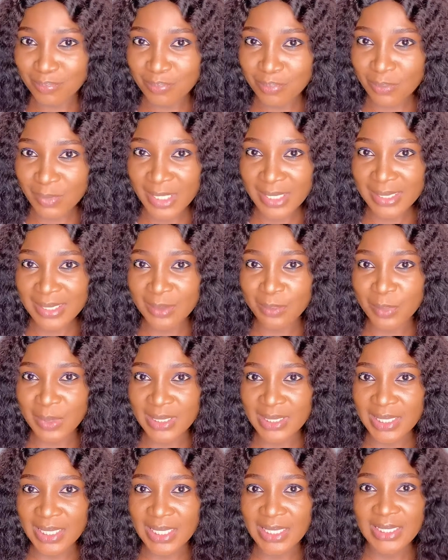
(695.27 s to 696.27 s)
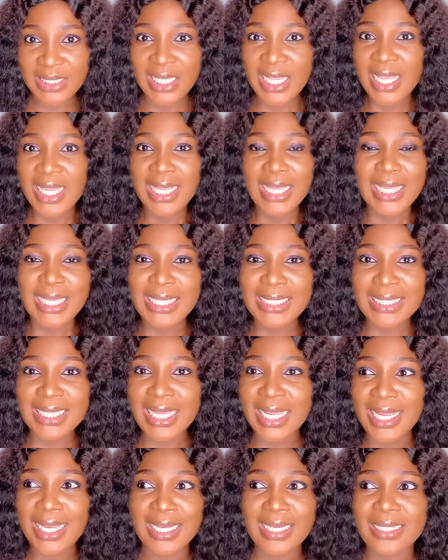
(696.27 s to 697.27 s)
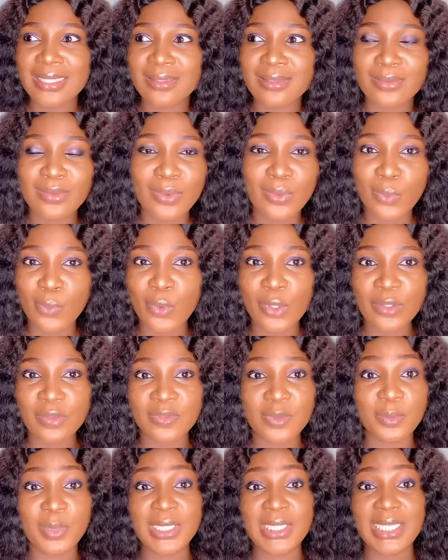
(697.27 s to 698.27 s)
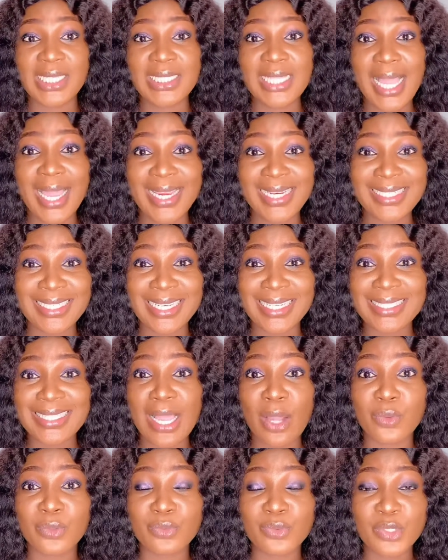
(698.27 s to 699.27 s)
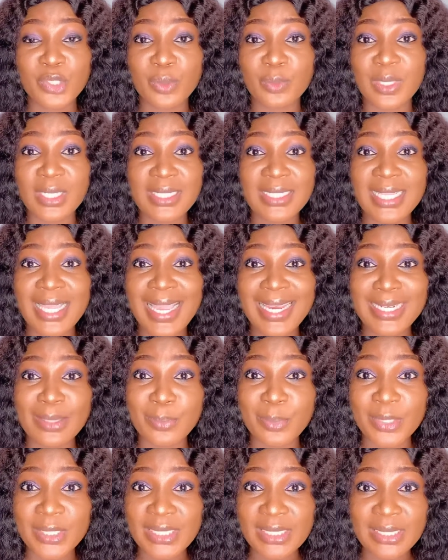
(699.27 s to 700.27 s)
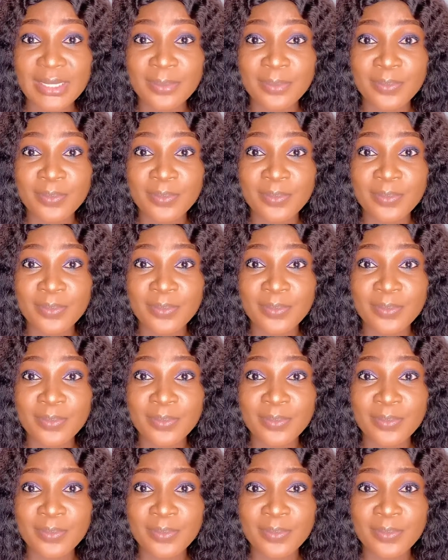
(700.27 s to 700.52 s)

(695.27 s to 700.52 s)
Cleaning business is like one of the business ideas I would recommend to anybody.